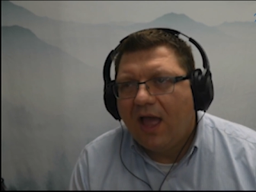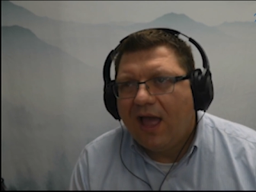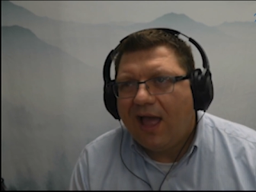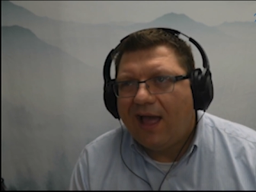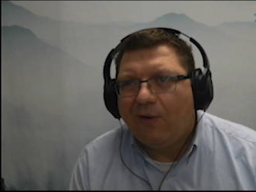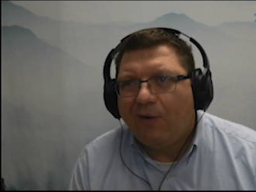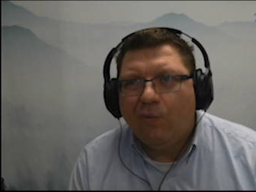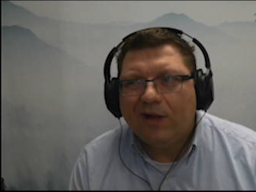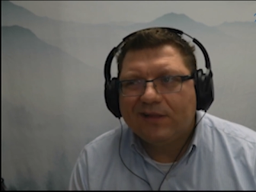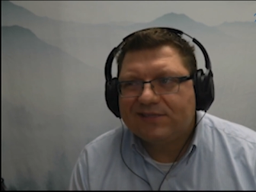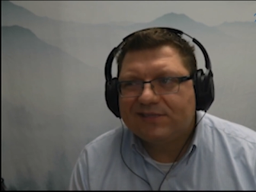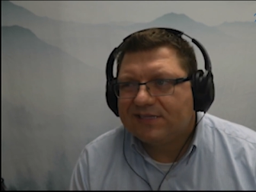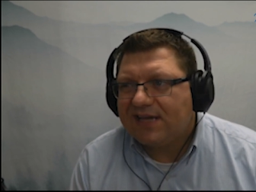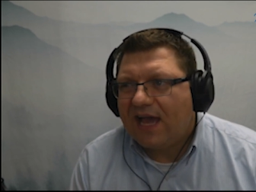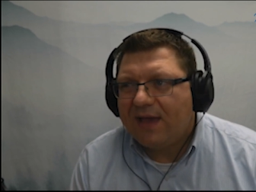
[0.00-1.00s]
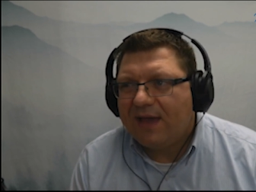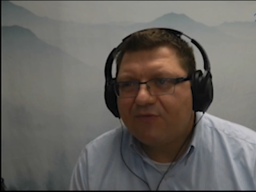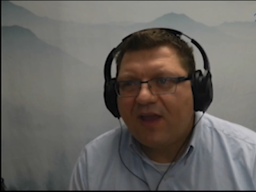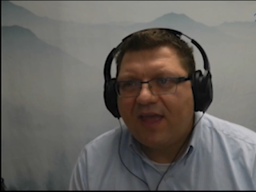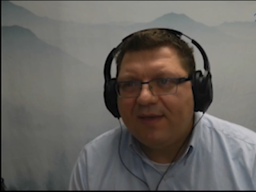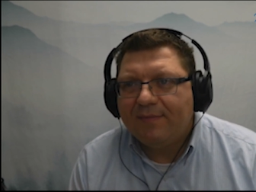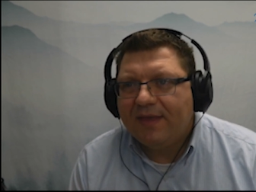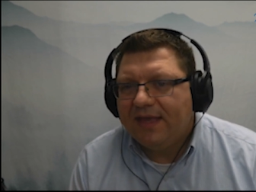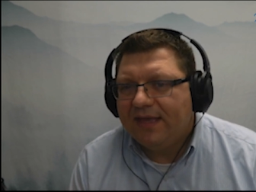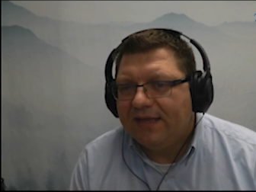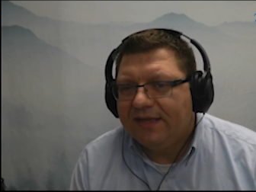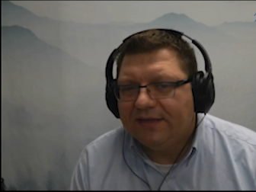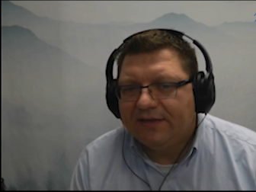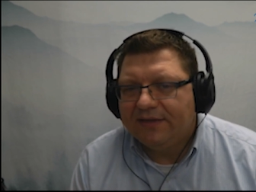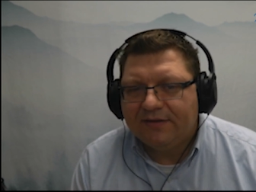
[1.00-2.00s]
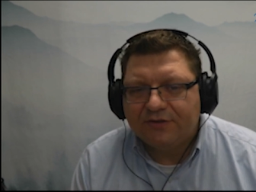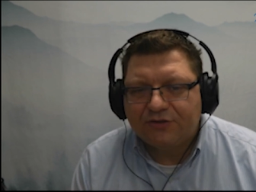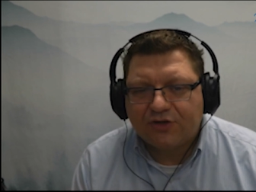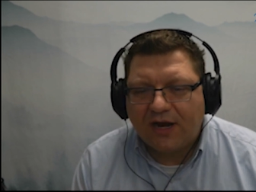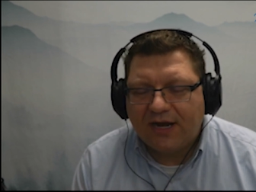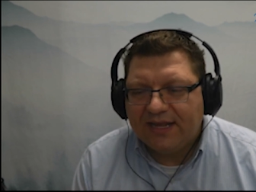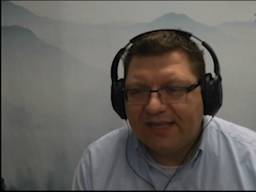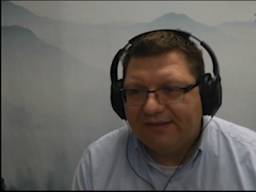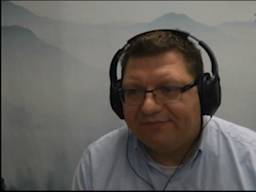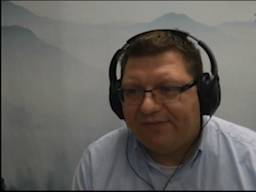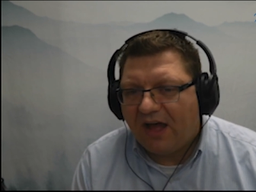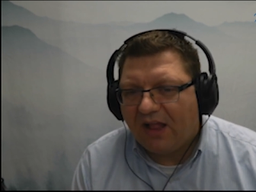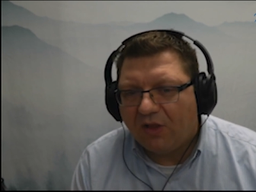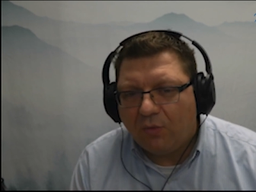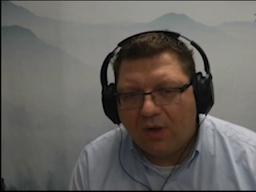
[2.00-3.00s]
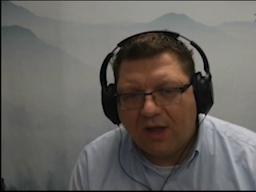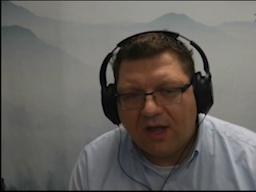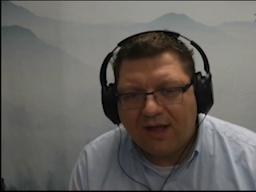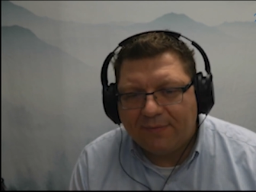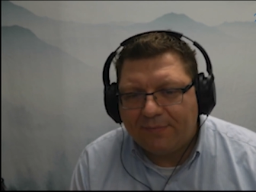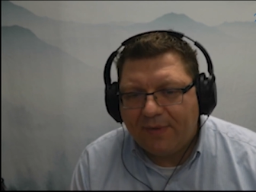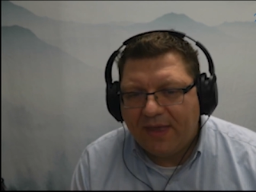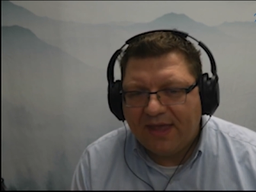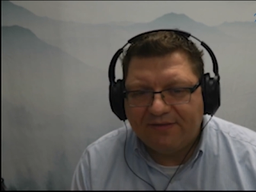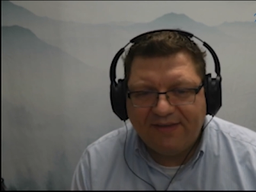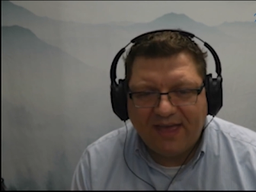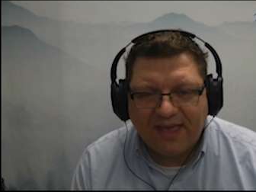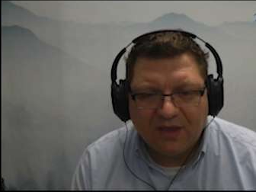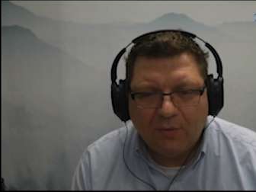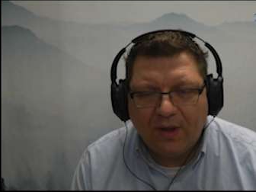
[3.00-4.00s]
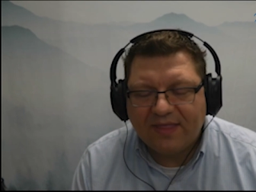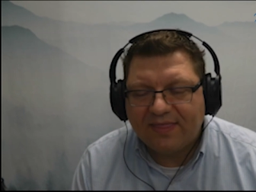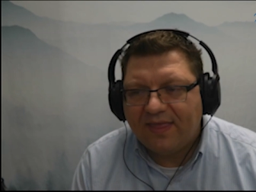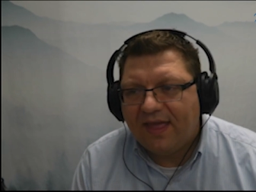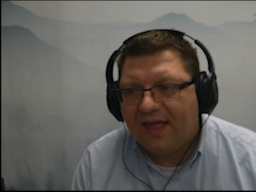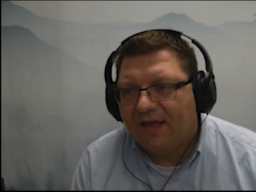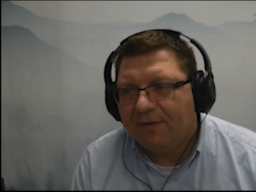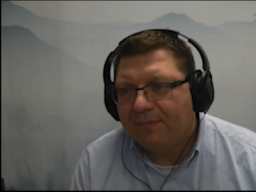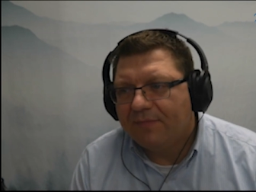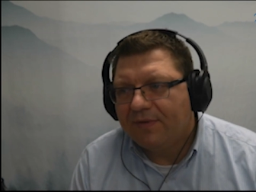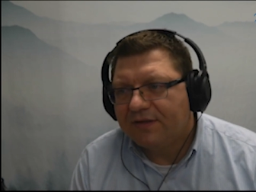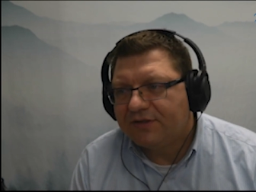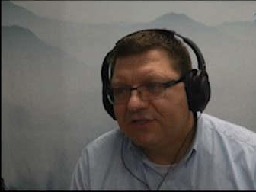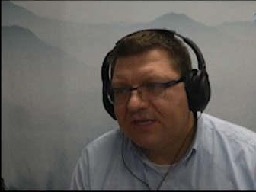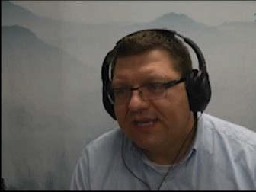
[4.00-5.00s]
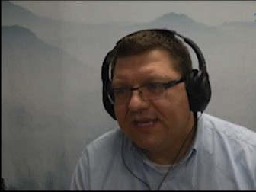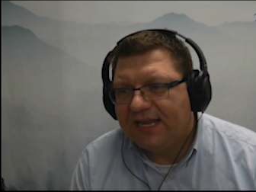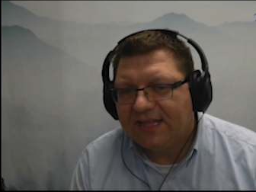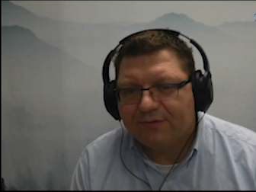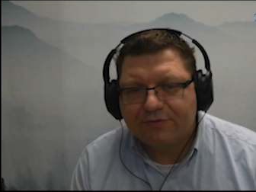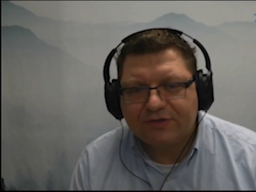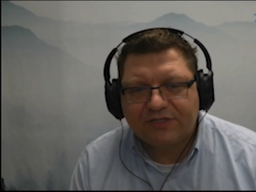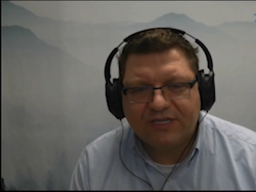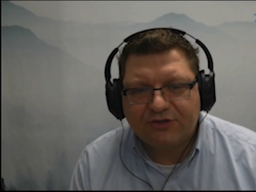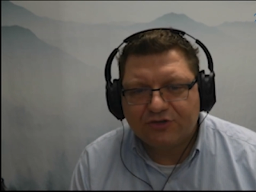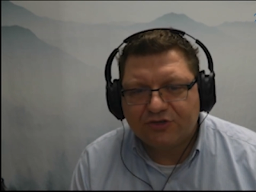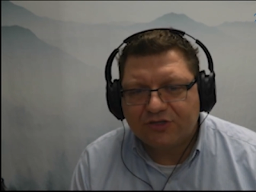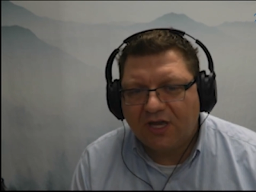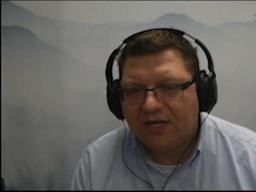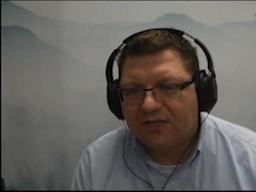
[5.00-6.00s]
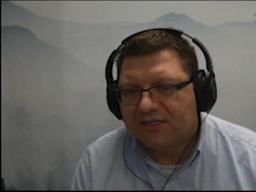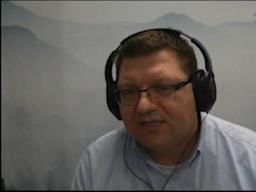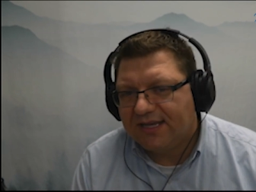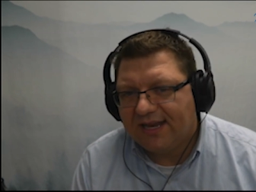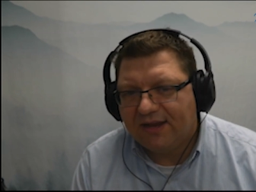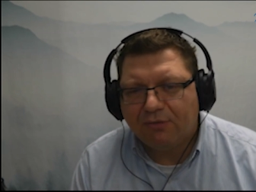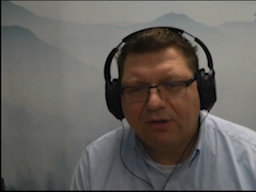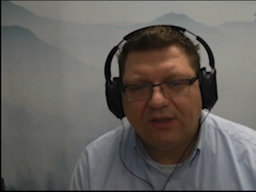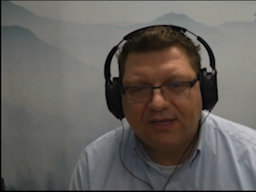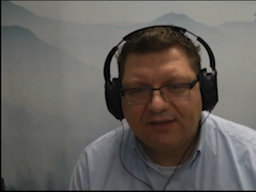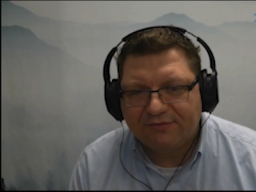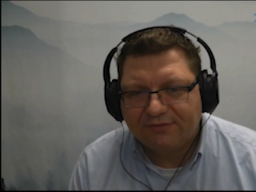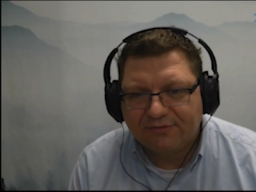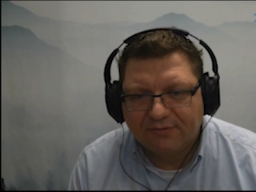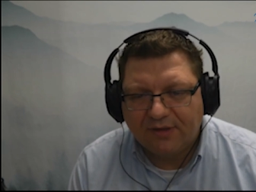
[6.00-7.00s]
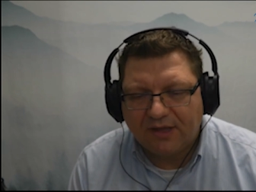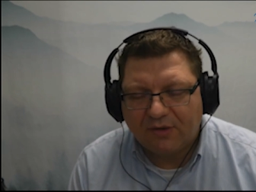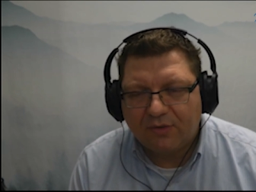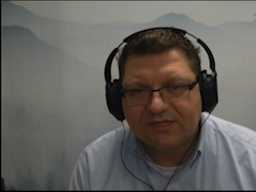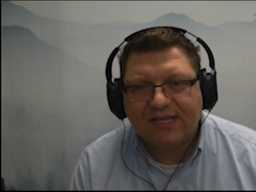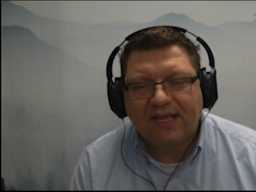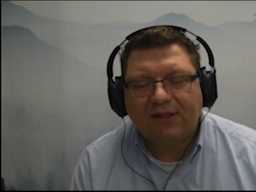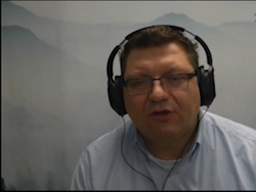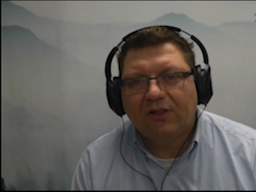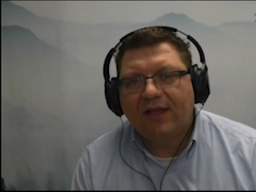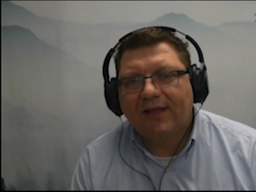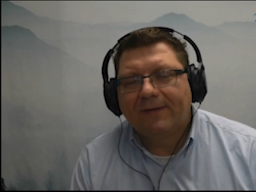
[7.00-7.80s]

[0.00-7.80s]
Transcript: what's the time frame in trying to get follow-up and evaluate them to getting the procedure done to getting relief? Like, what does that look like?